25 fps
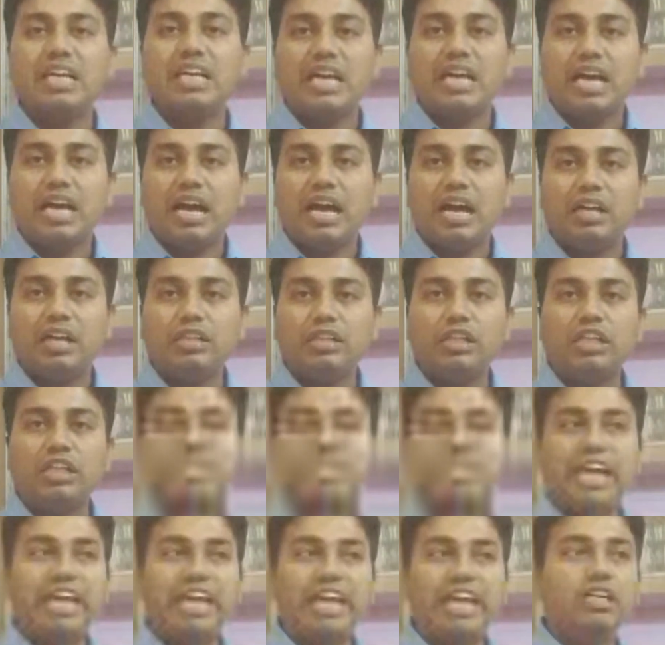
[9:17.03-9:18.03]
the
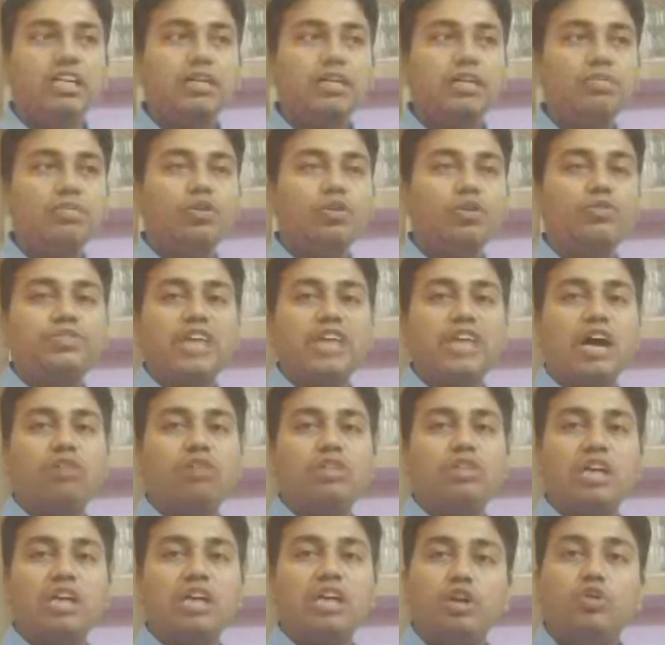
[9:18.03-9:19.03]
tiger moves out
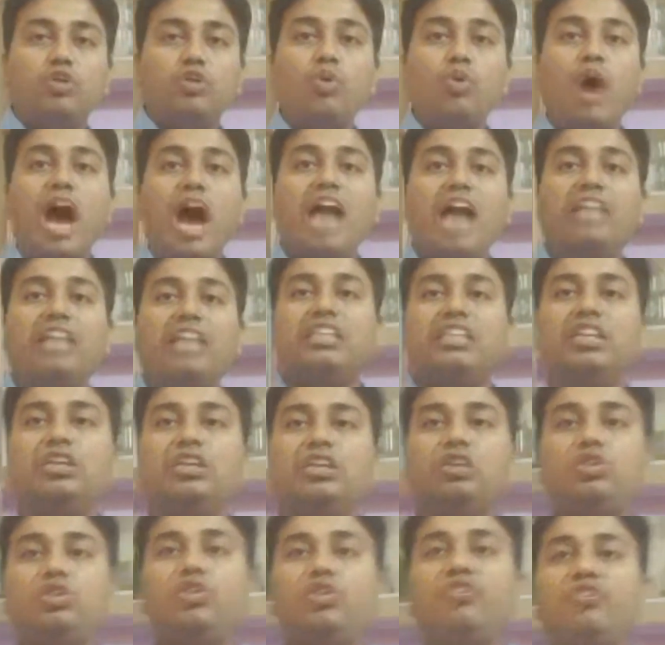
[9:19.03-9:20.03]
to hunt, to
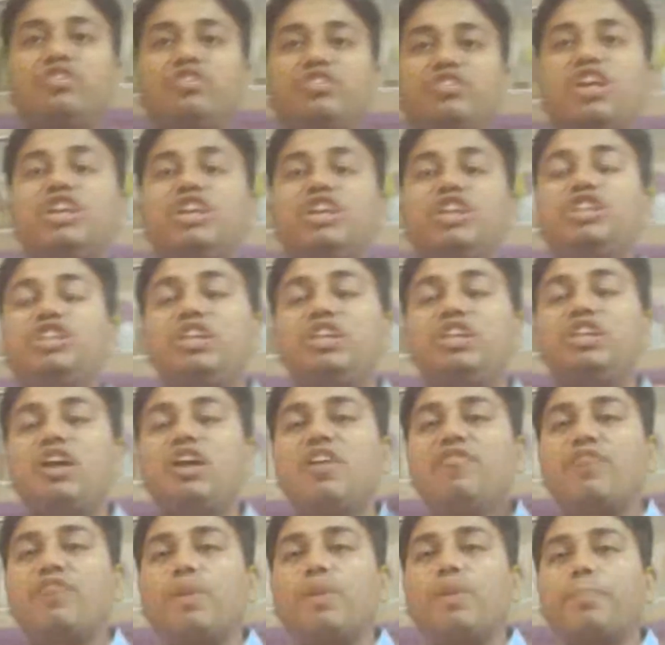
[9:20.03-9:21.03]
search for
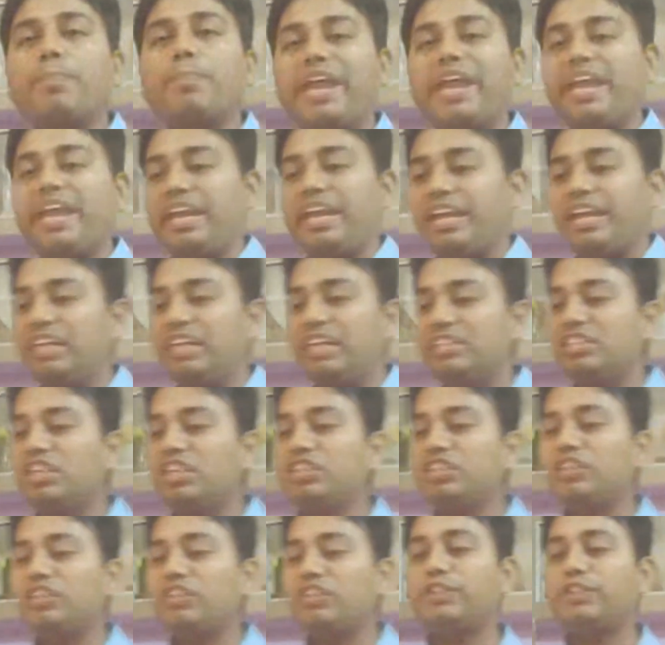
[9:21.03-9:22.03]
prey. In search of its
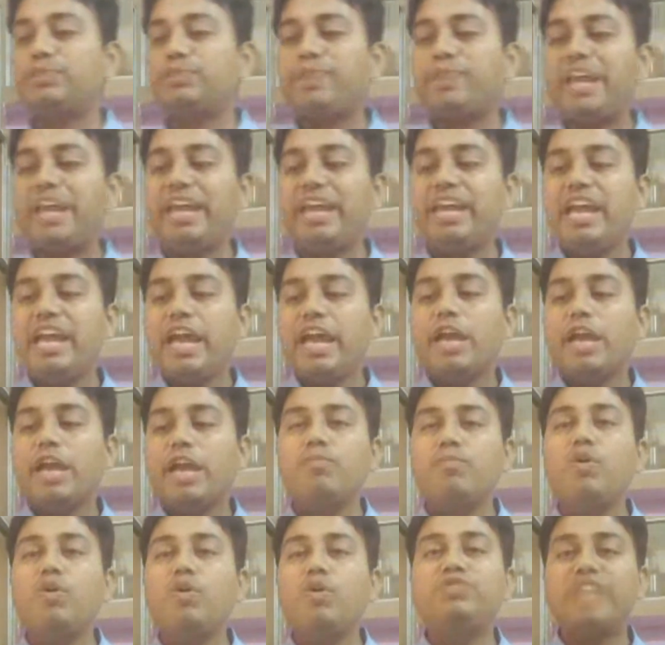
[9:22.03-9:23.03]
prey, it moves
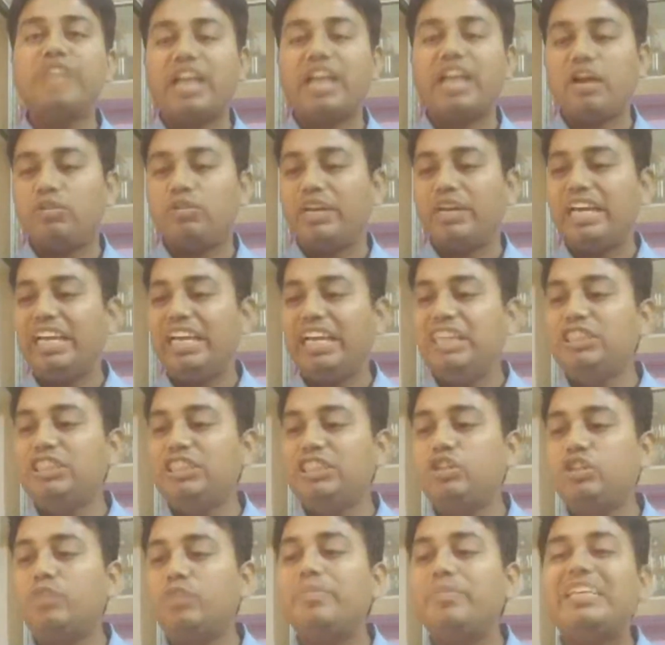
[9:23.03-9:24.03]
around. He should be
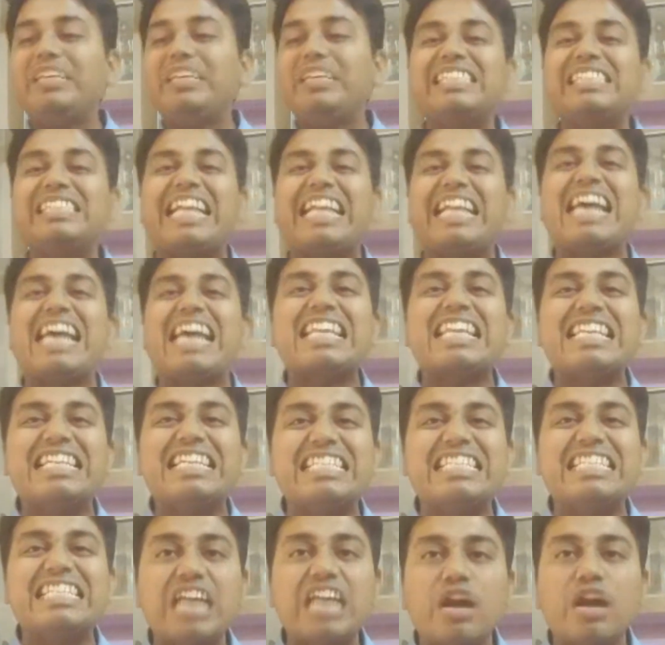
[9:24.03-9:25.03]
snarling
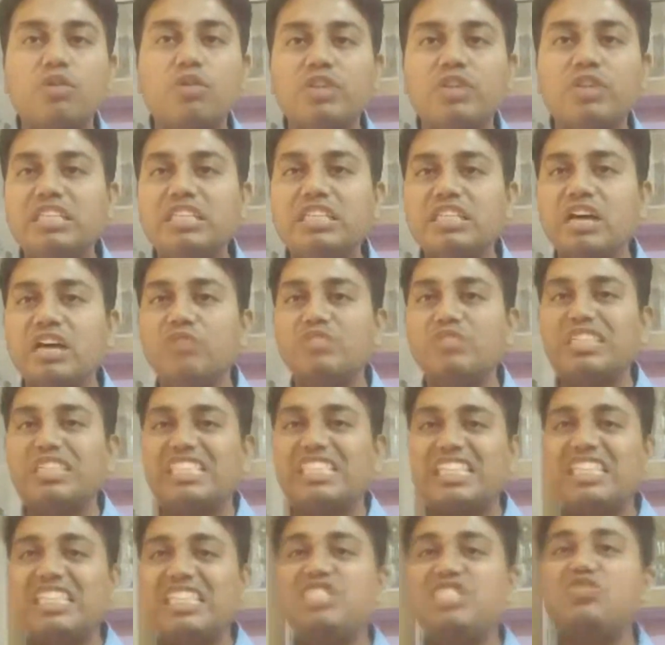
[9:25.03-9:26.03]
around its houses. He
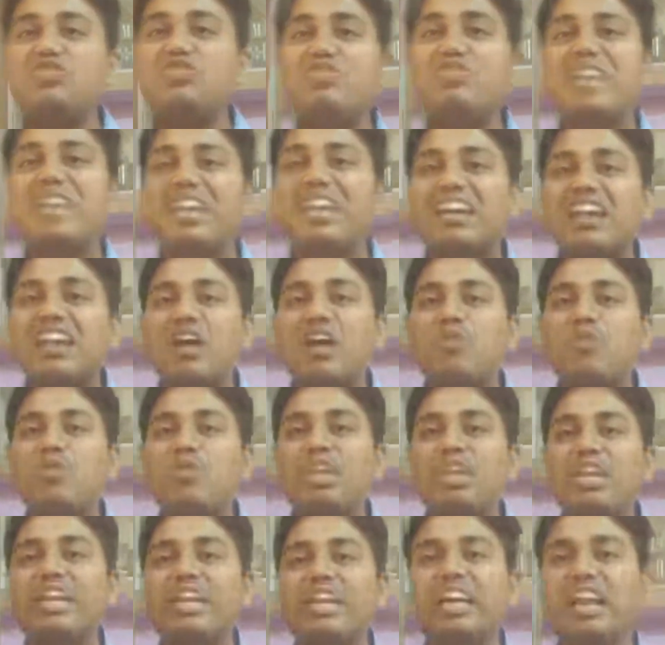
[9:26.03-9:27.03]
should be growling
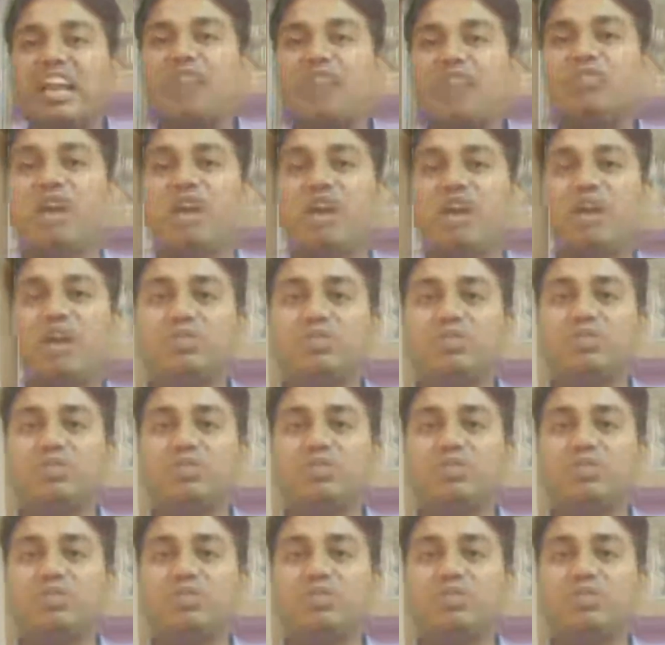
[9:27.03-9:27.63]
around houses.